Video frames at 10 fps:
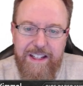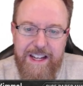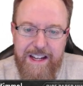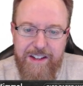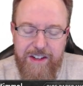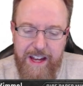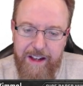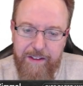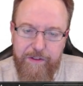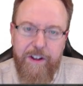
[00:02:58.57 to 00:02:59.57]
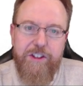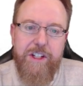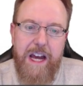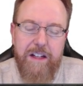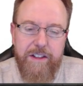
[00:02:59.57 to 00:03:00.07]
and and
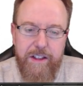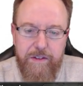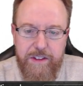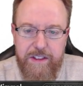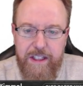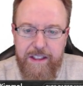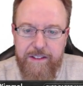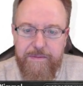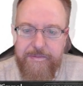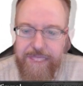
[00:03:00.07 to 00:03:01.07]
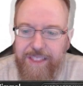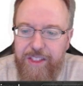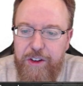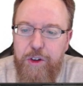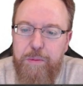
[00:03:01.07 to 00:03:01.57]
functionality of design.
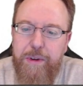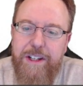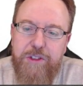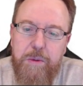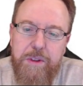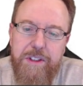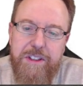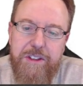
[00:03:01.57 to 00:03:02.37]
The new Praetor will look